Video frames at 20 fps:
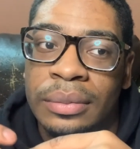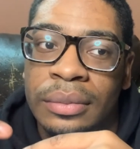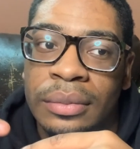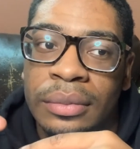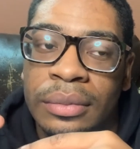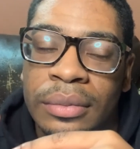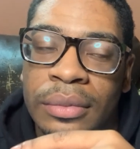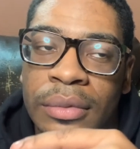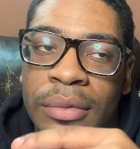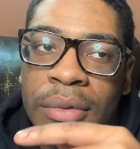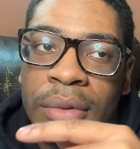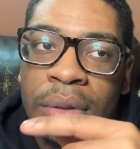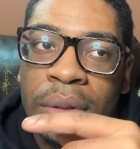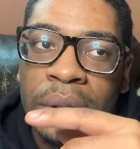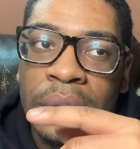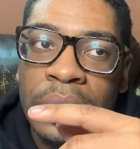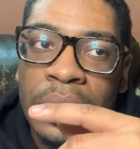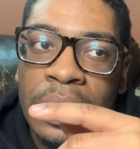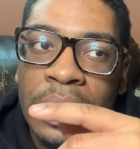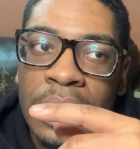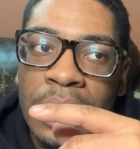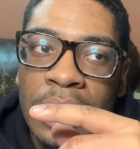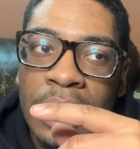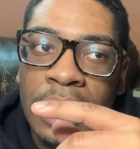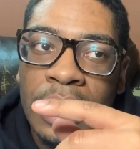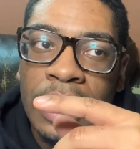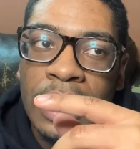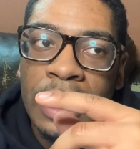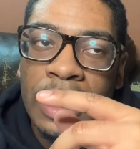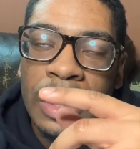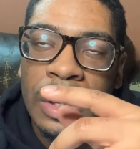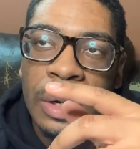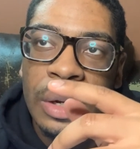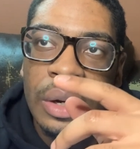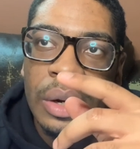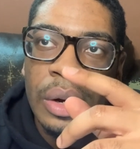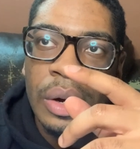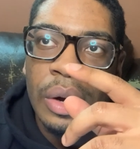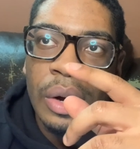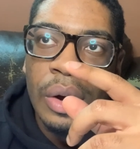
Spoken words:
Nothing is said.